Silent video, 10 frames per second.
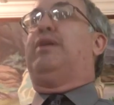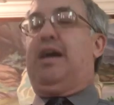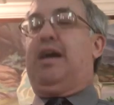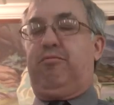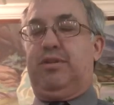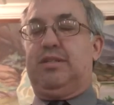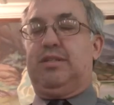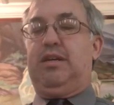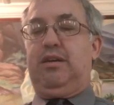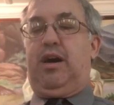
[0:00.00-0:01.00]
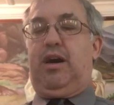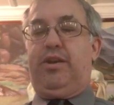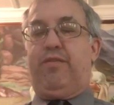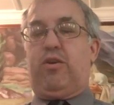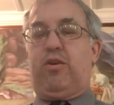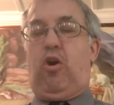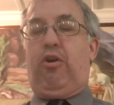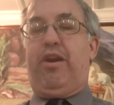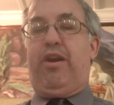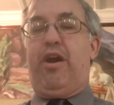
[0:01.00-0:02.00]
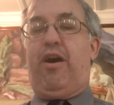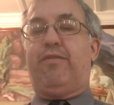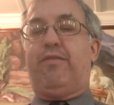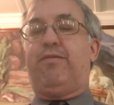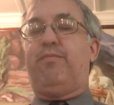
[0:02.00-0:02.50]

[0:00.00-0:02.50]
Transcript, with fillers: and that was uh, difficult enough.